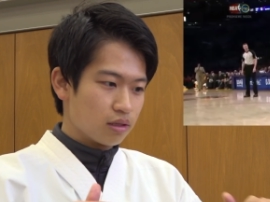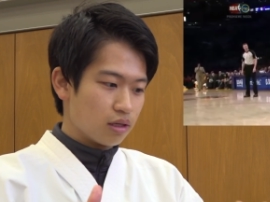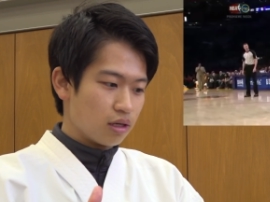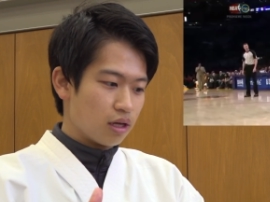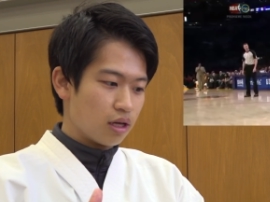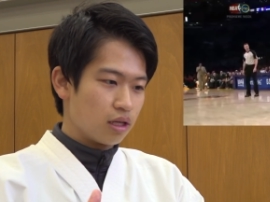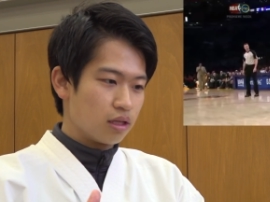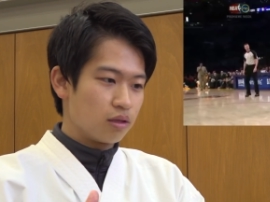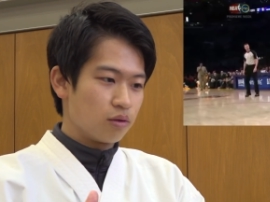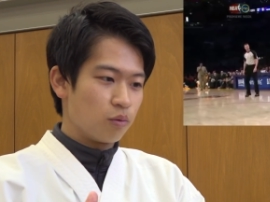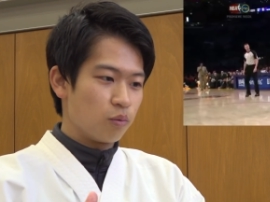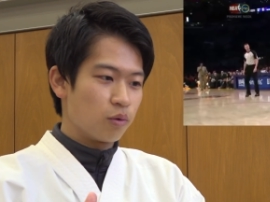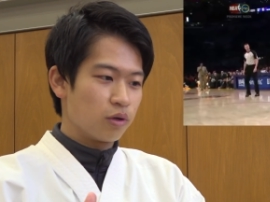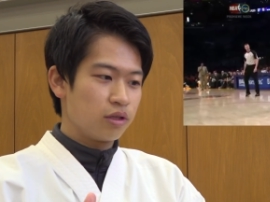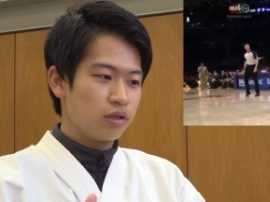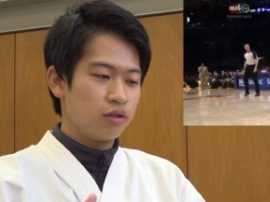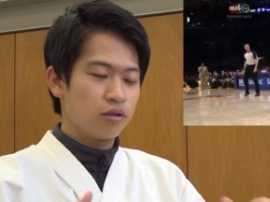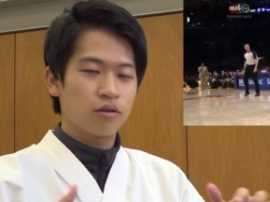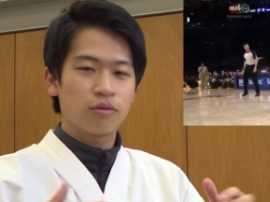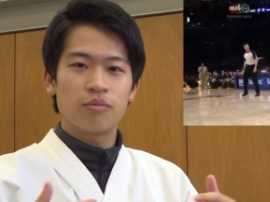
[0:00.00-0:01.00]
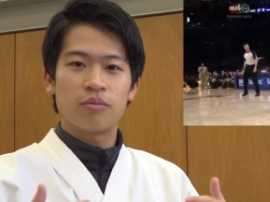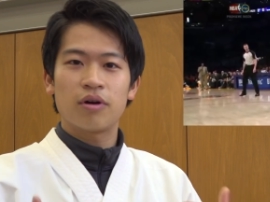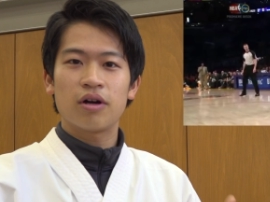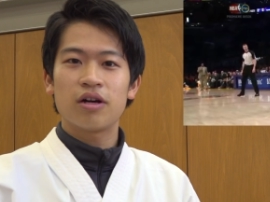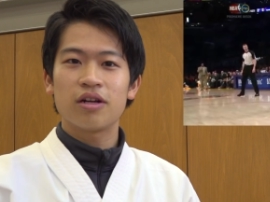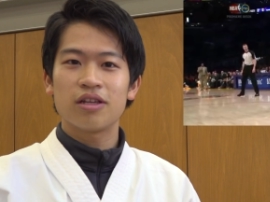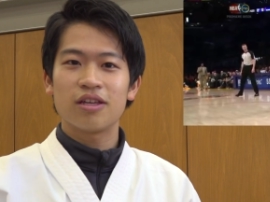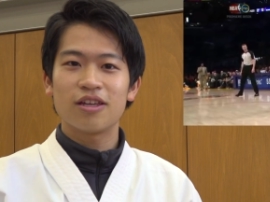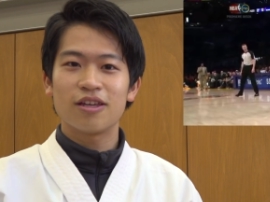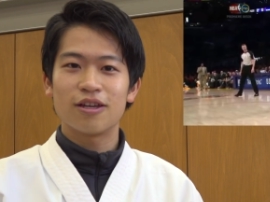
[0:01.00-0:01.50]
And when your
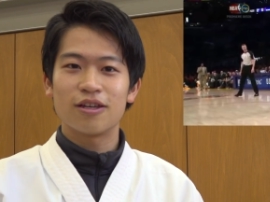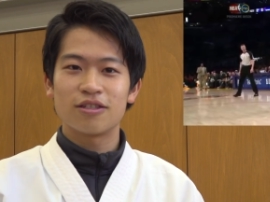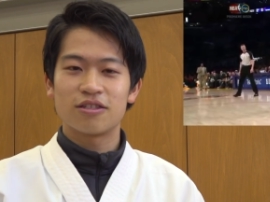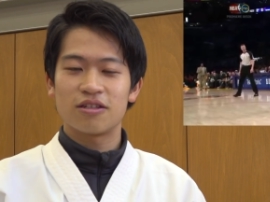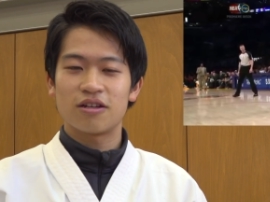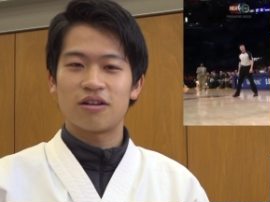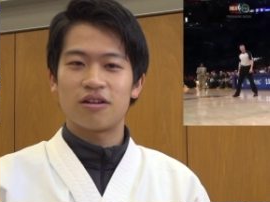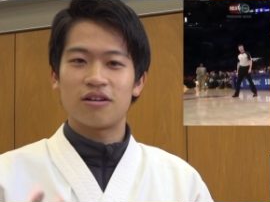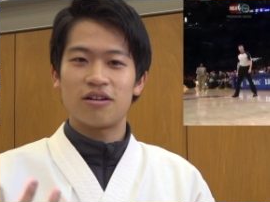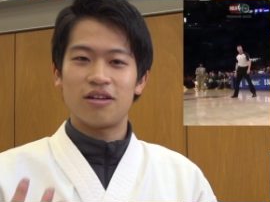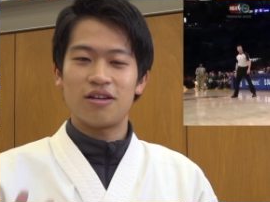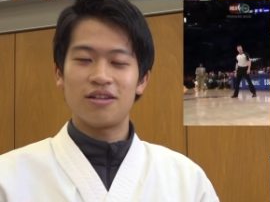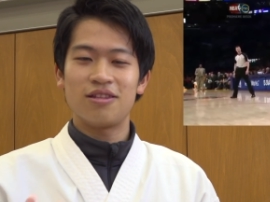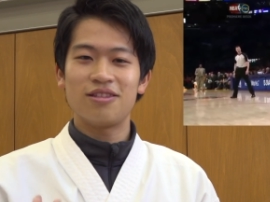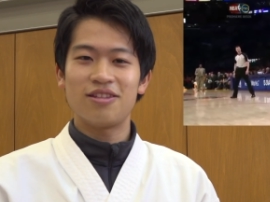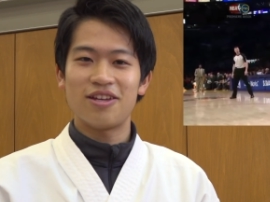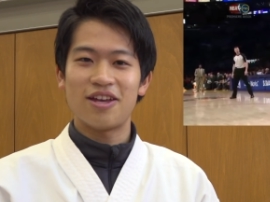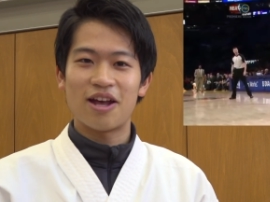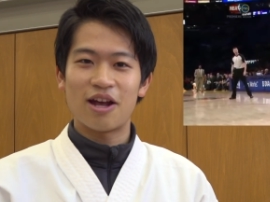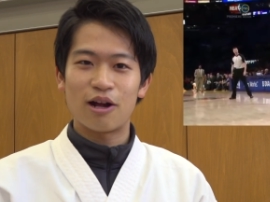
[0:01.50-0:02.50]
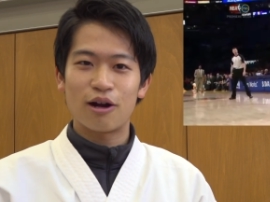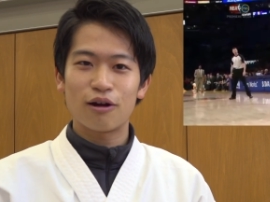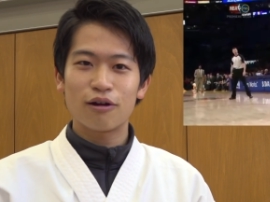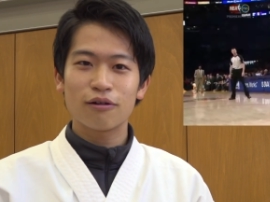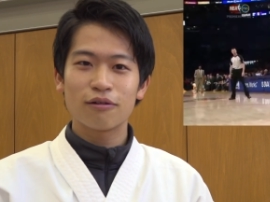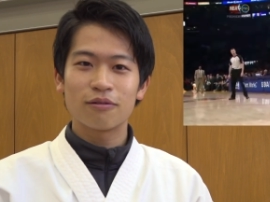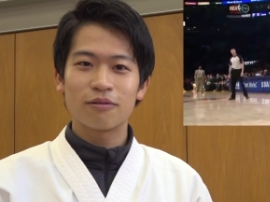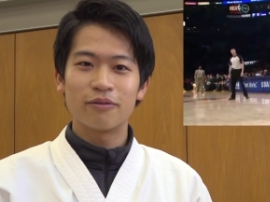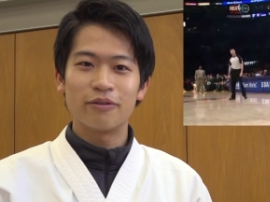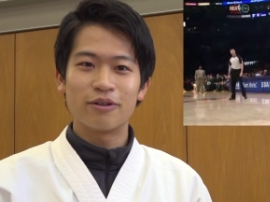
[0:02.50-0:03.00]
body is in the
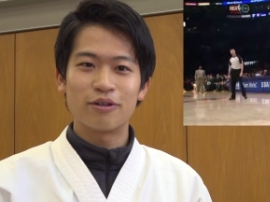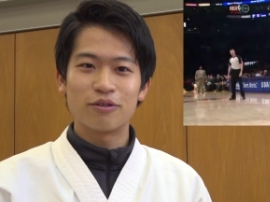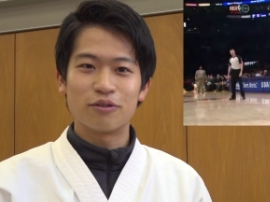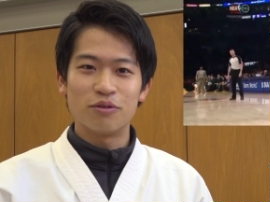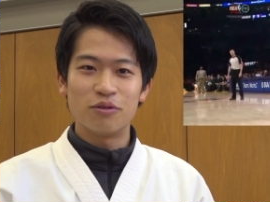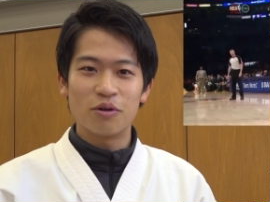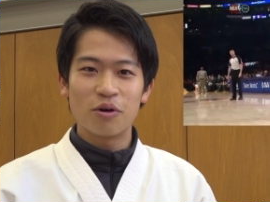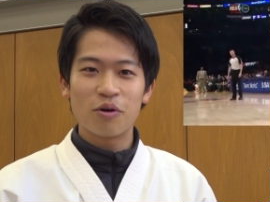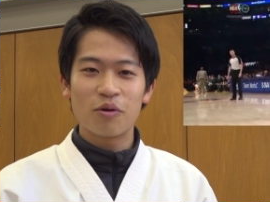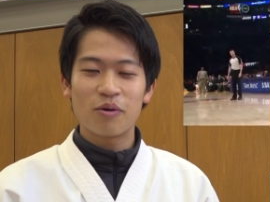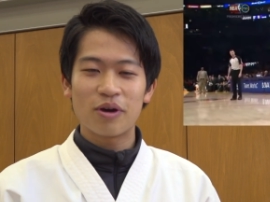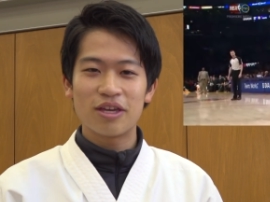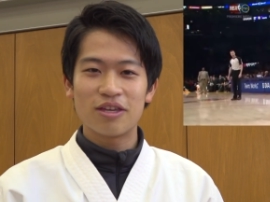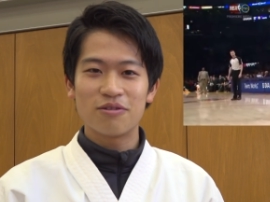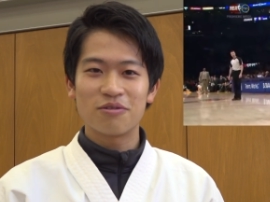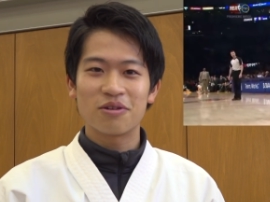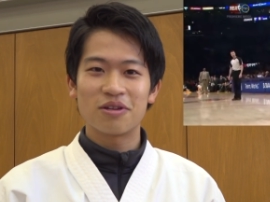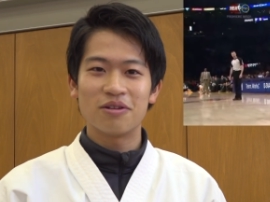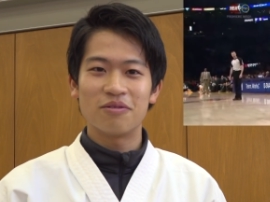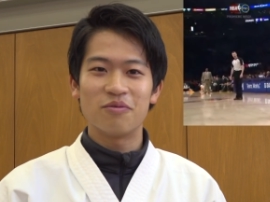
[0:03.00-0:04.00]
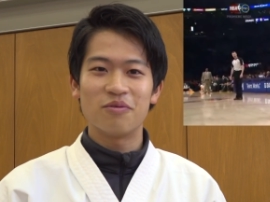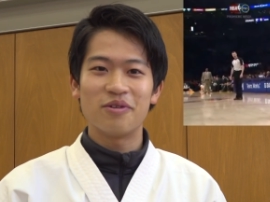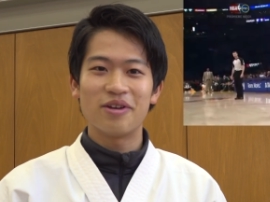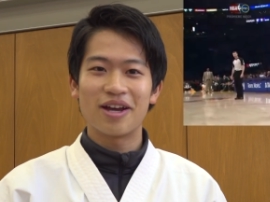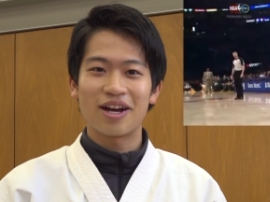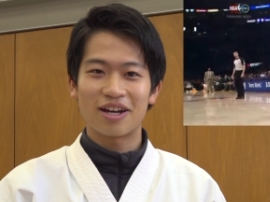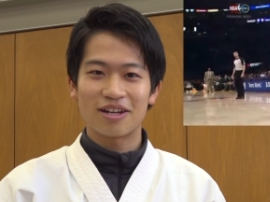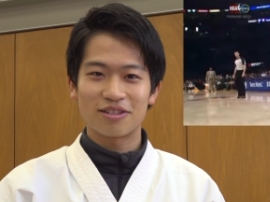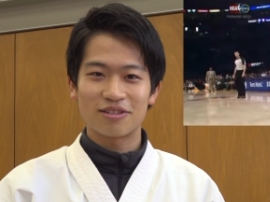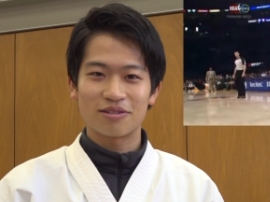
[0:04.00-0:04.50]
air, there's no way you can
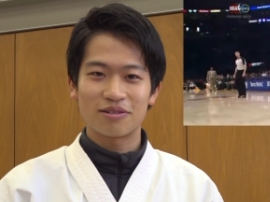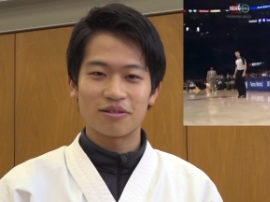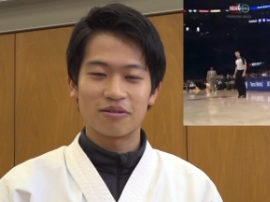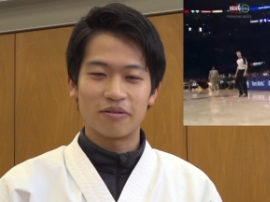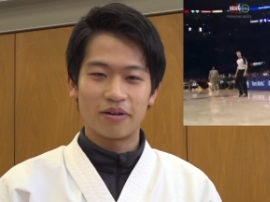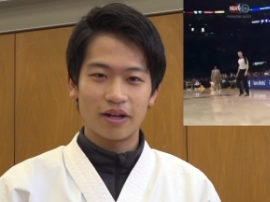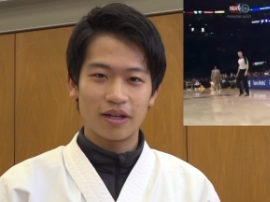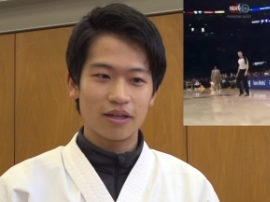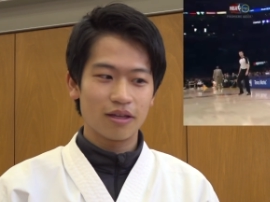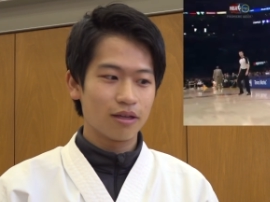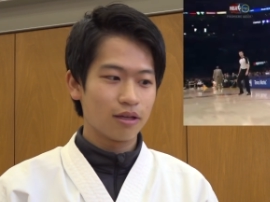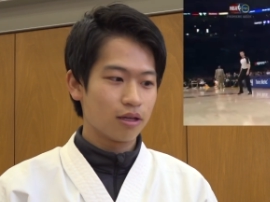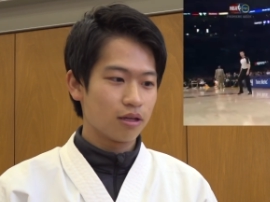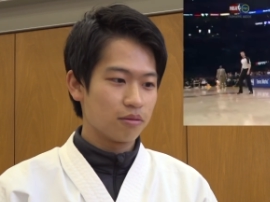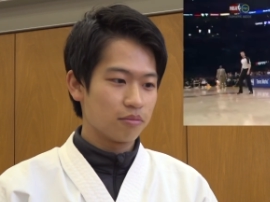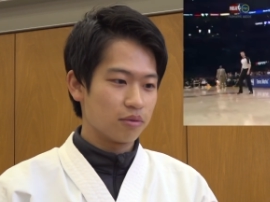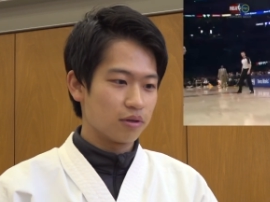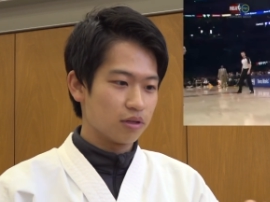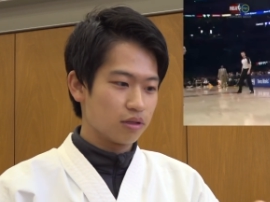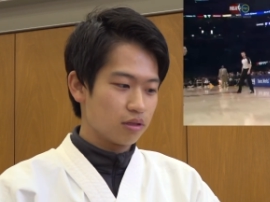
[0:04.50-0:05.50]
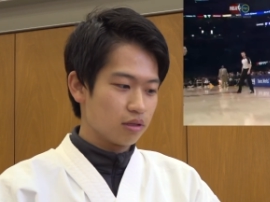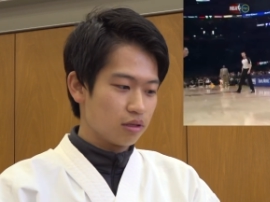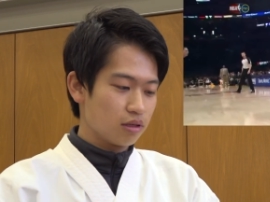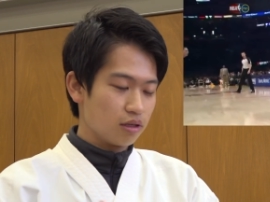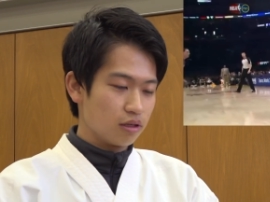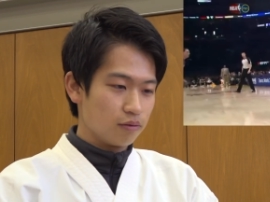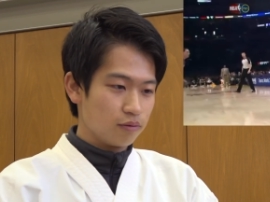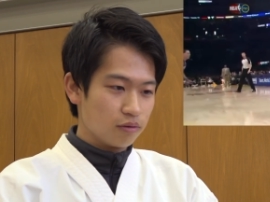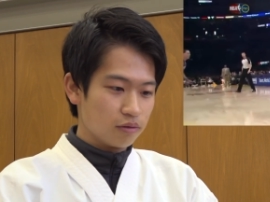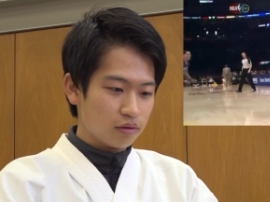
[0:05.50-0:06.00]
react, right? But
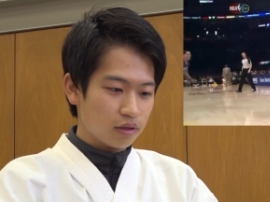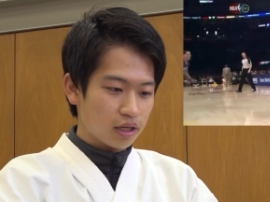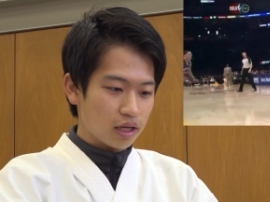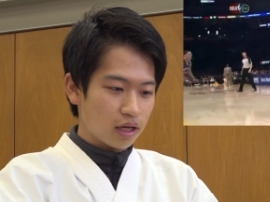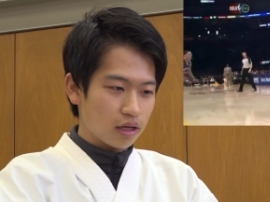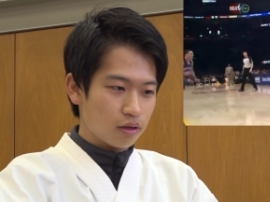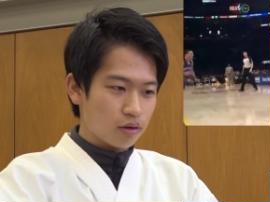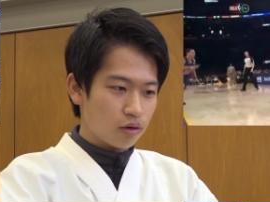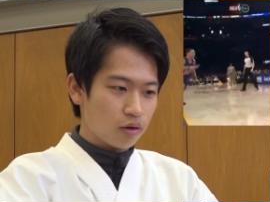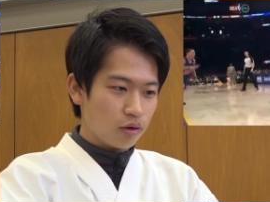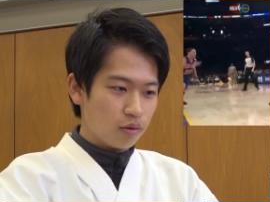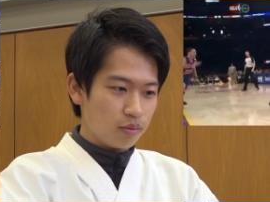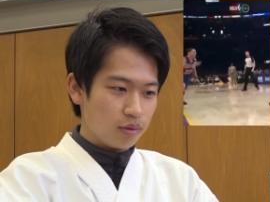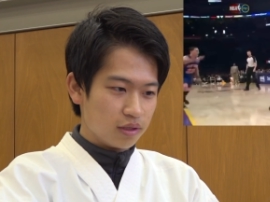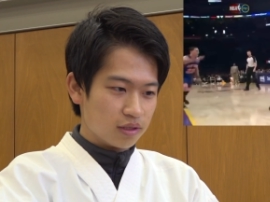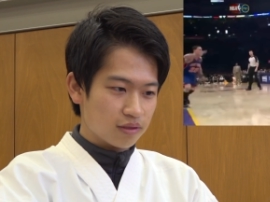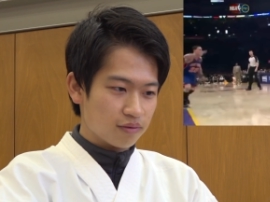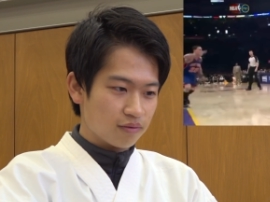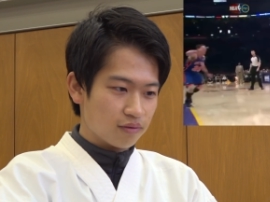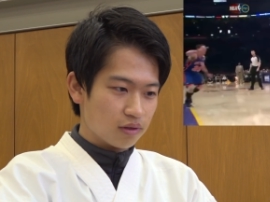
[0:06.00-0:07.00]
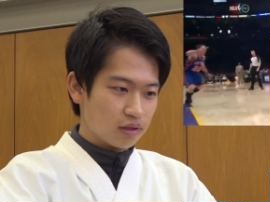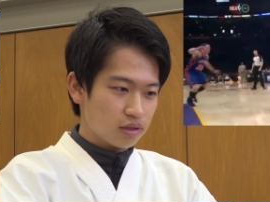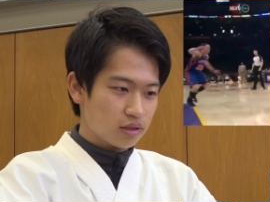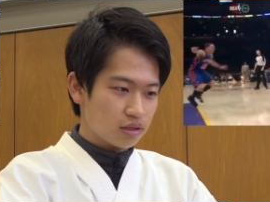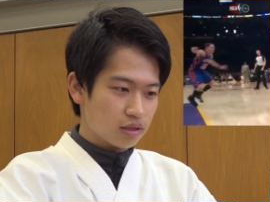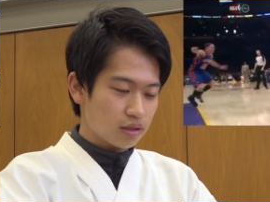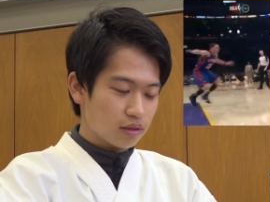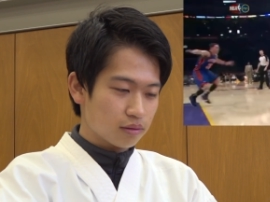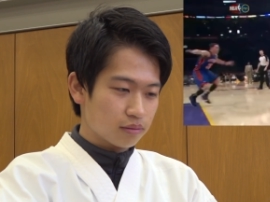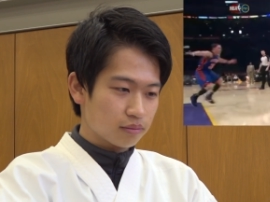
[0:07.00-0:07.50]
if you look at Kobe's foot,